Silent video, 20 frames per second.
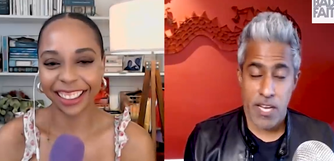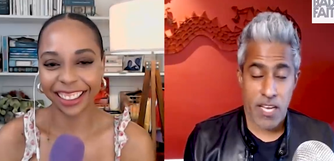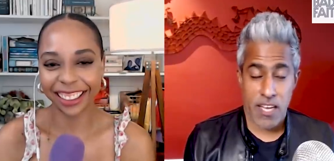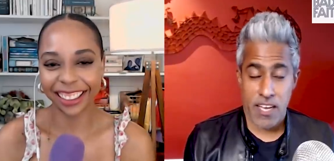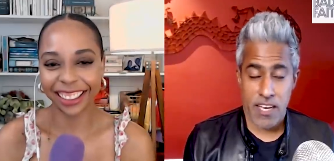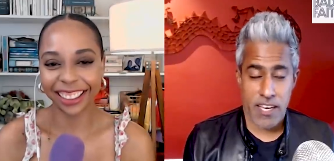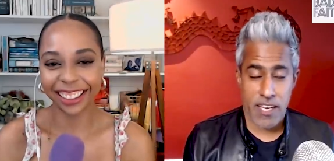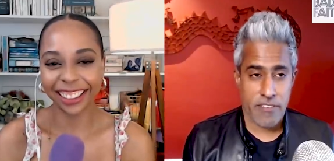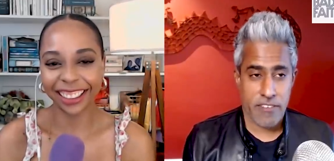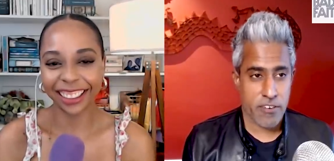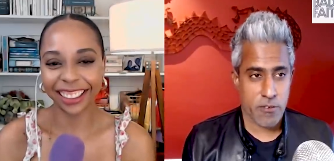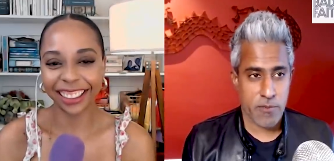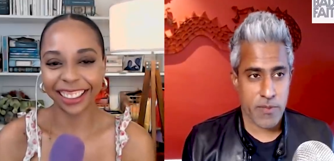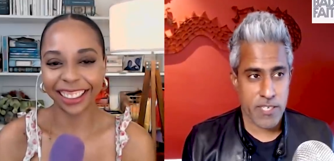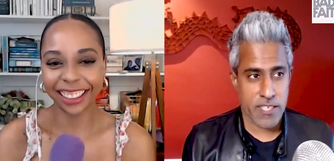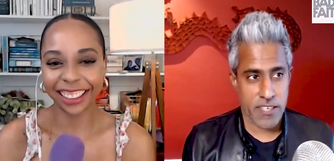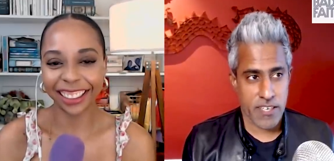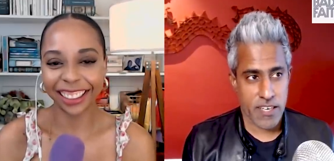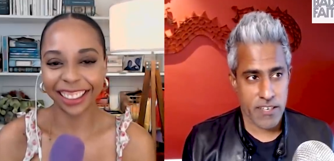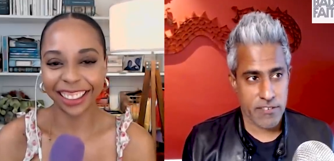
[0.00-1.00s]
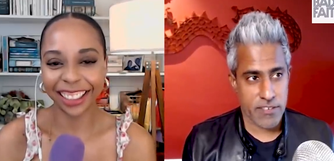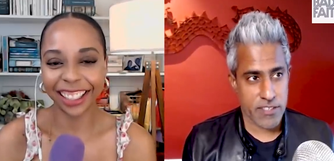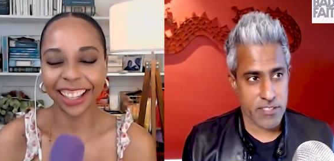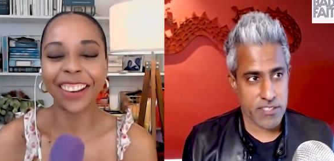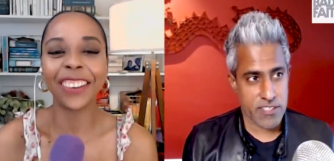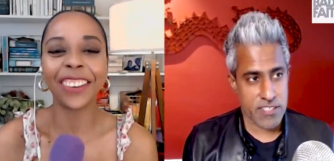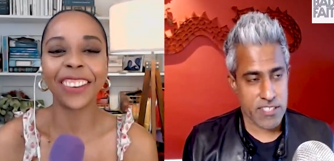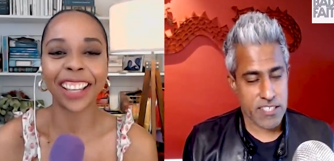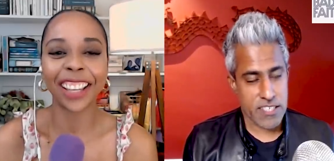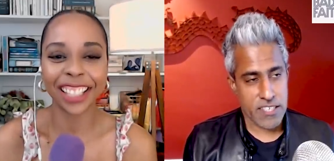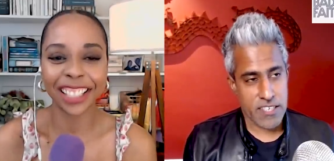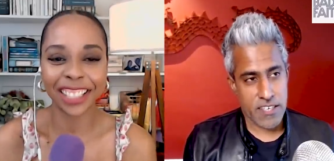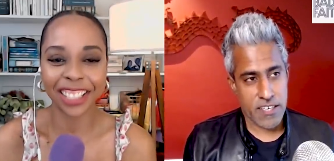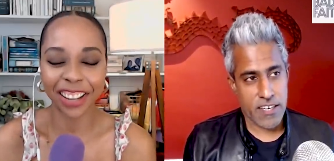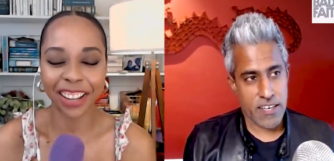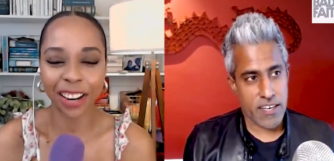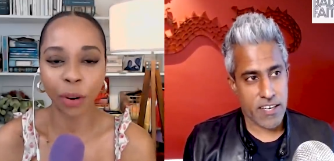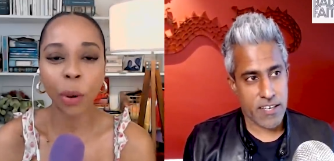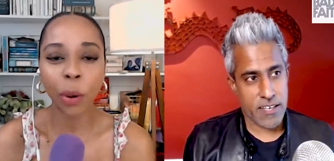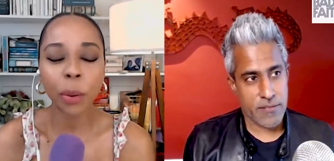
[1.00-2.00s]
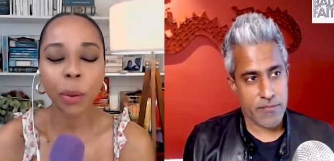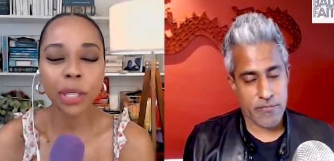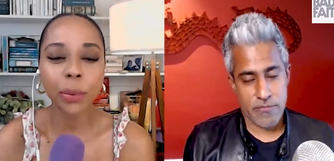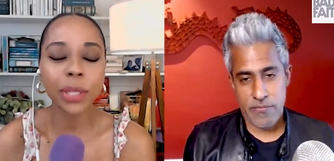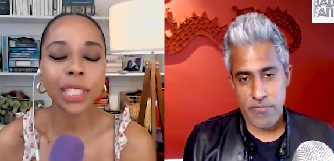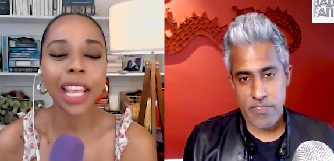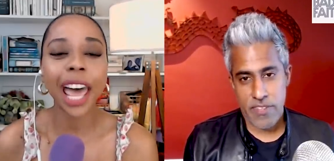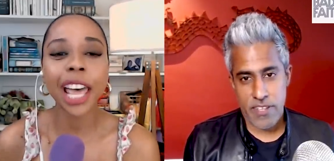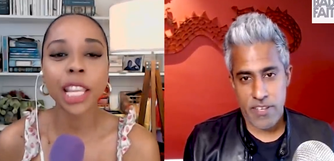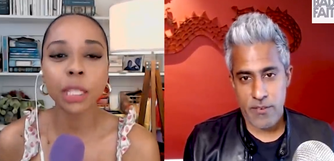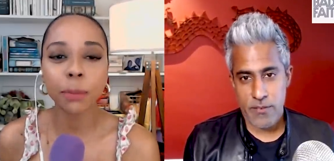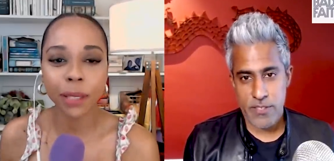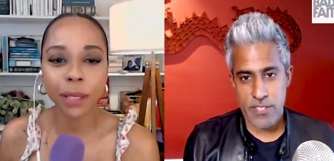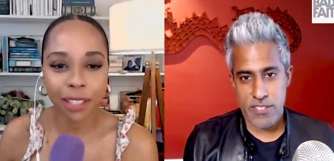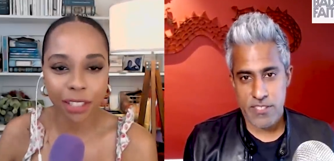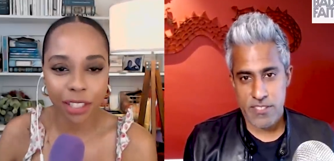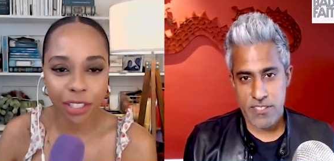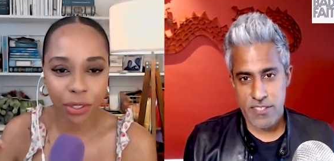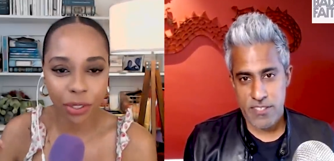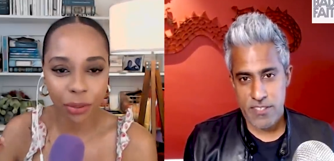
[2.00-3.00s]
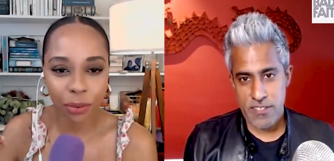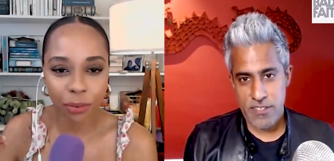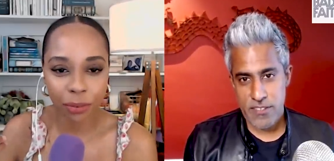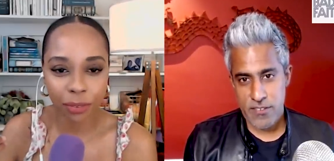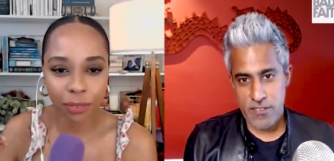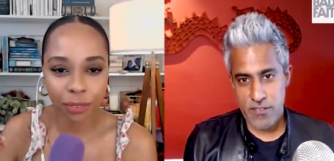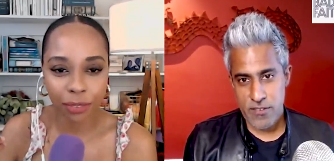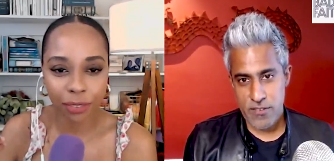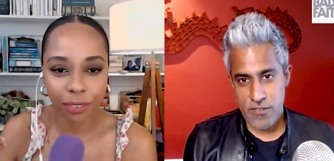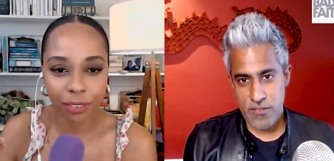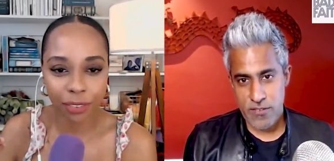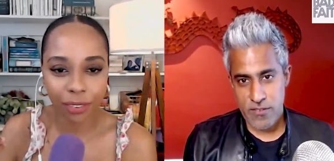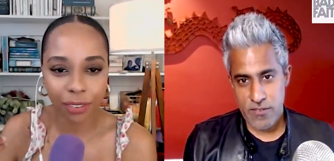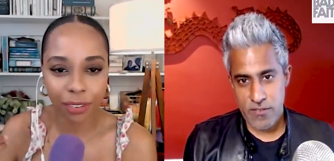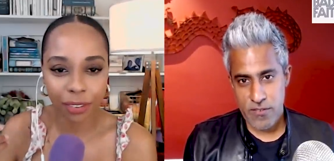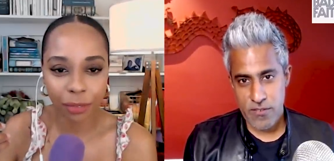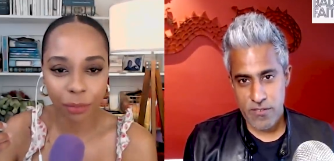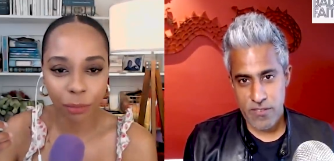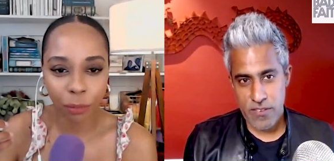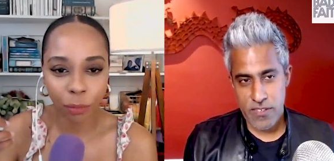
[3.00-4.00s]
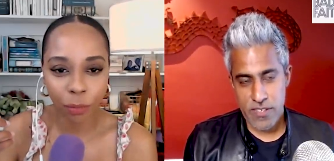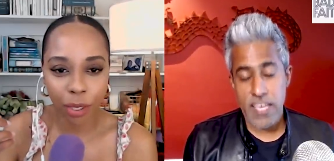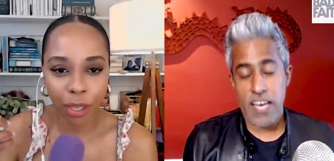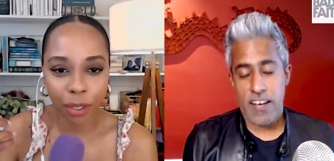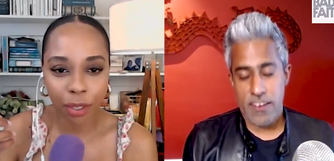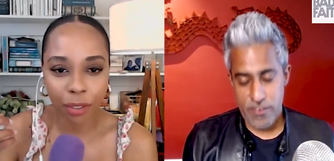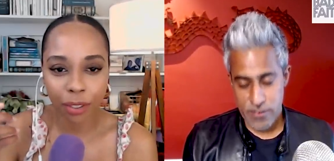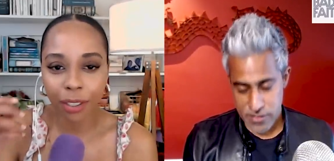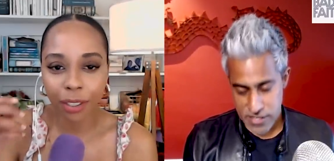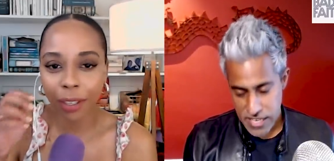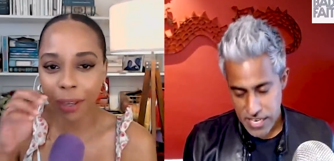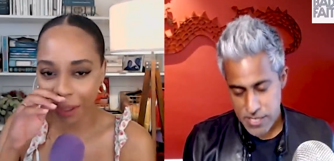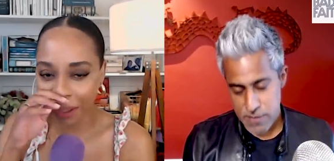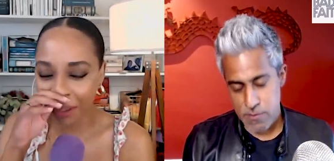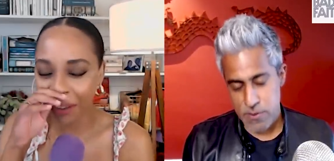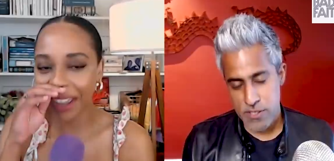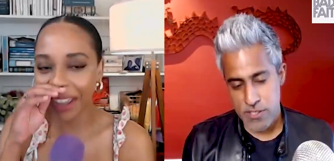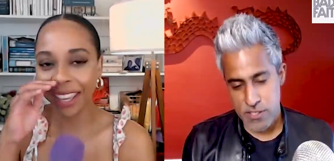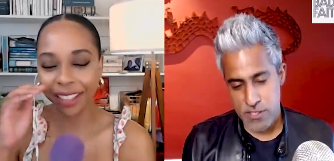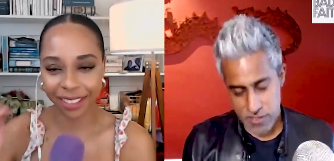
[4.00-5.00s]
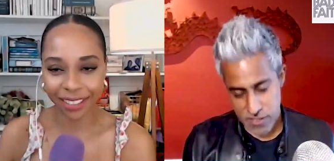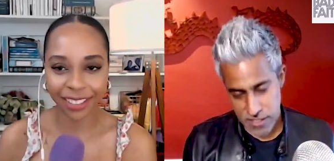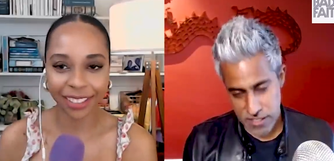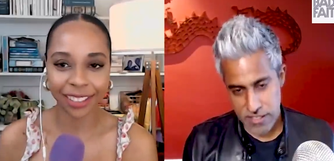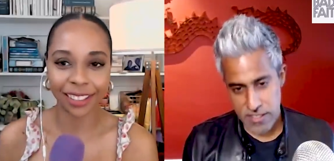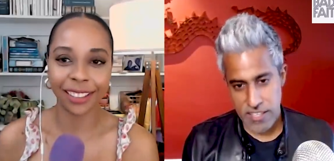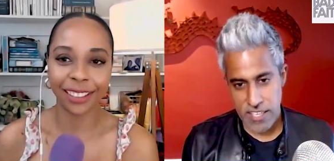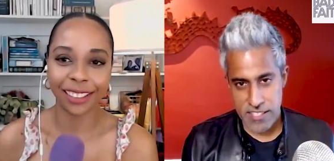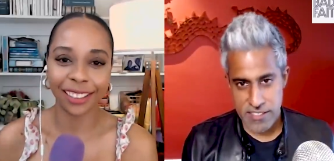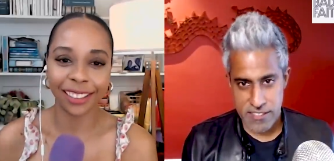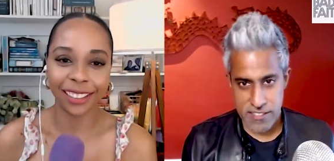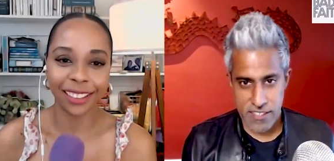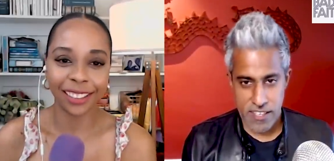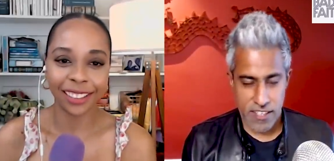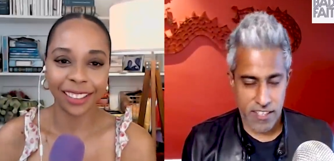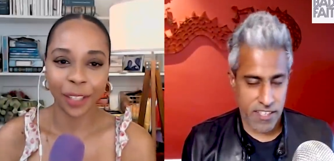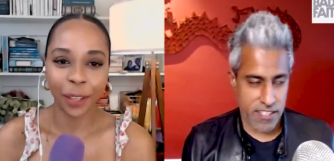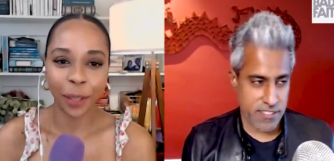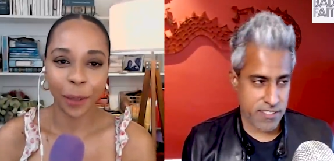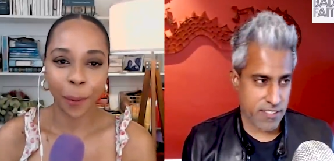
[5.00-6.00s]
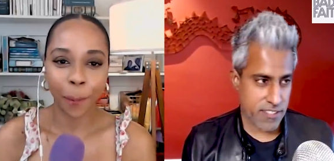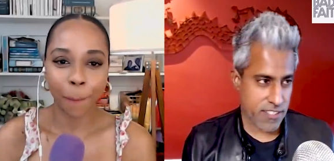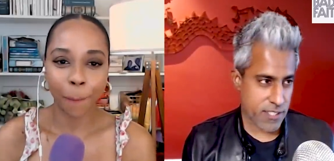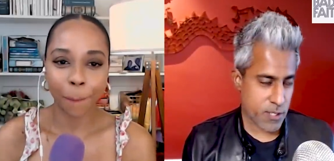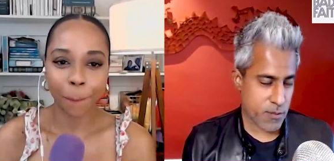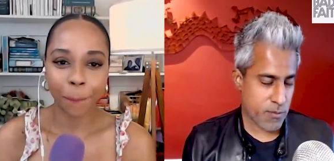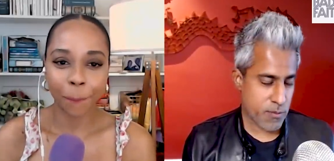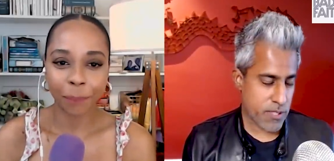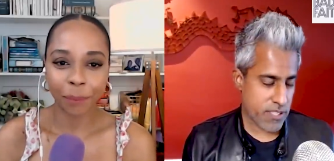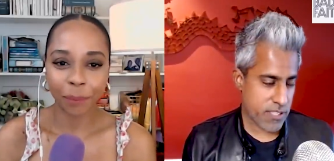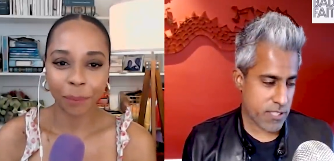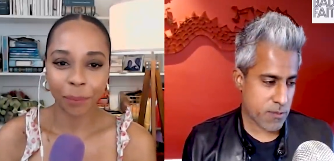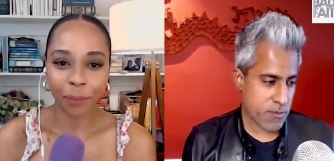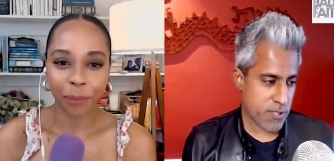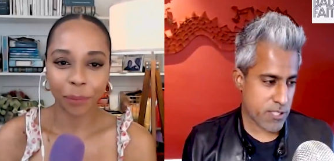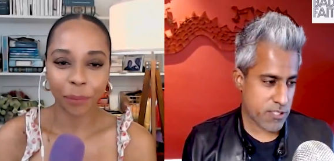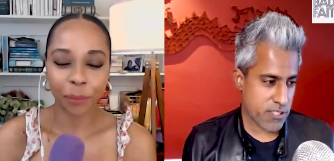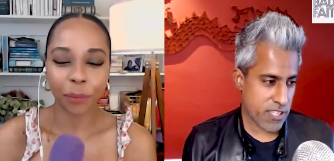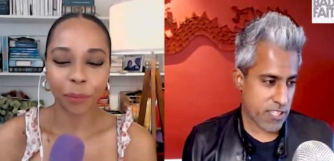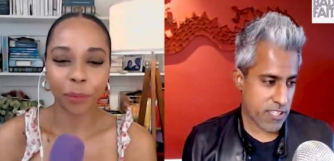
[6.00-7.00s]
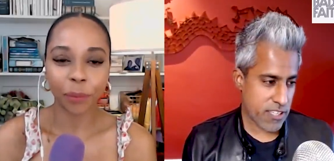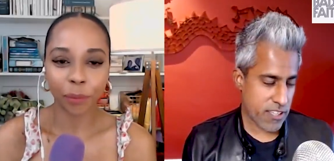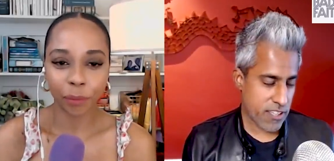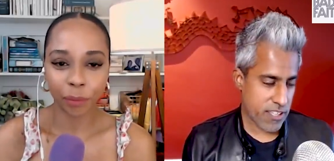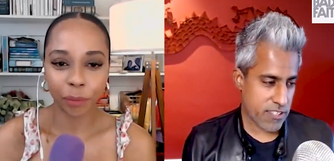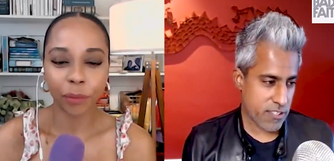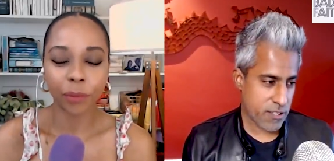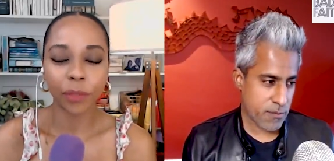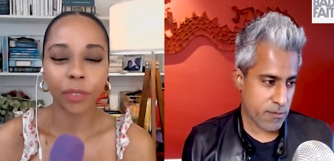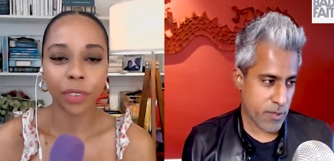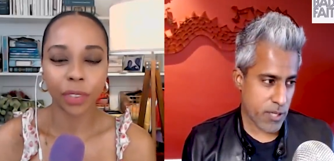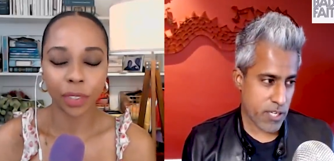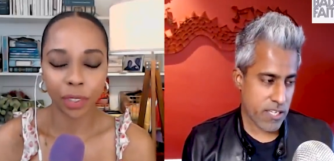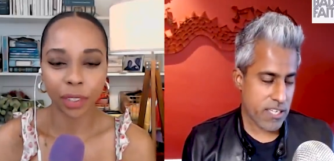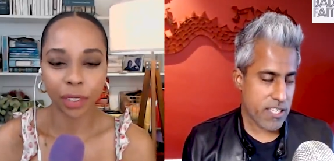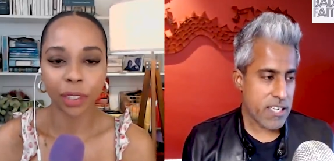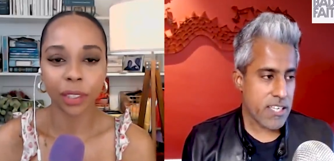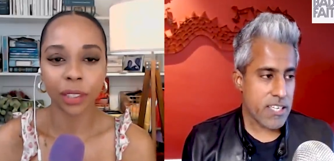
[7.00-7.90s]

Speaker 1: But I and I've never been to Davos. Oh, okay. Sorry. Um, what
Speaker 2: was it? Was the Aspen Institute?
Speaker 1: Yeah, it was the Aspen Institute okay. that led that led to the speech the speech there that led to the book.